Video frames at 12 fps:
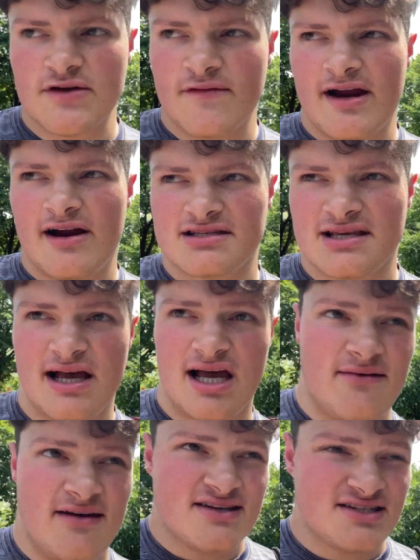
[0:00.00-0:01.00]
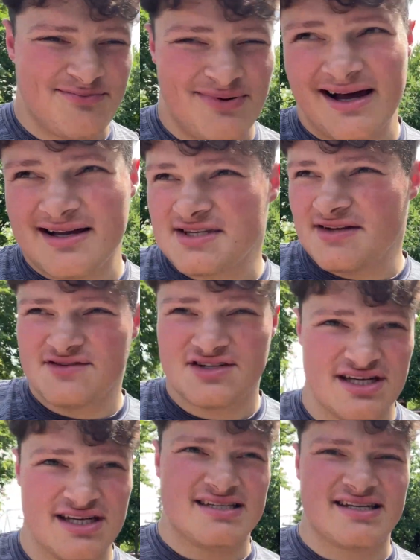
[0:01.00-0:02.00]
of airtime, some positive
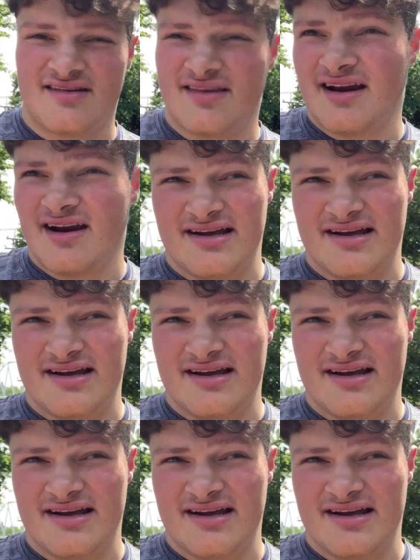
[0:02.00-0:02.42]
G's in there.